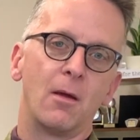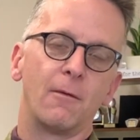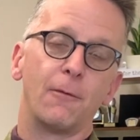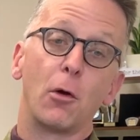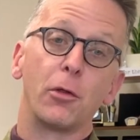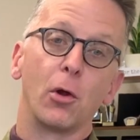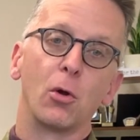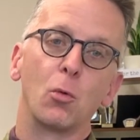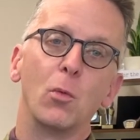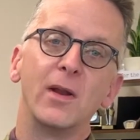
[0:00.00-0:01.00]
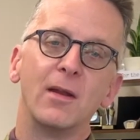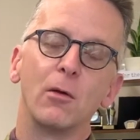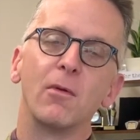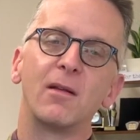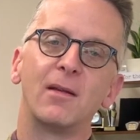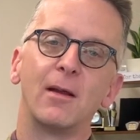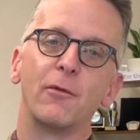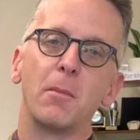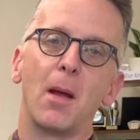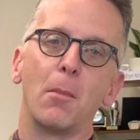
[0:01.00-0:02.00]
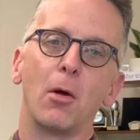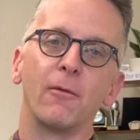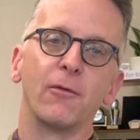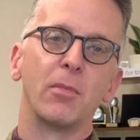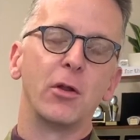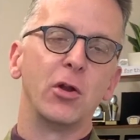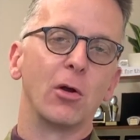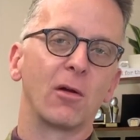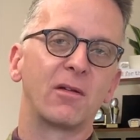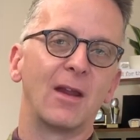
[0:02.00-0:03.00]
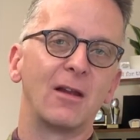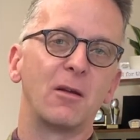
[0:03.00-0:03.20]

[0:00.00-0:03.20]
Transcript: Further, we did receive a memo from the New York State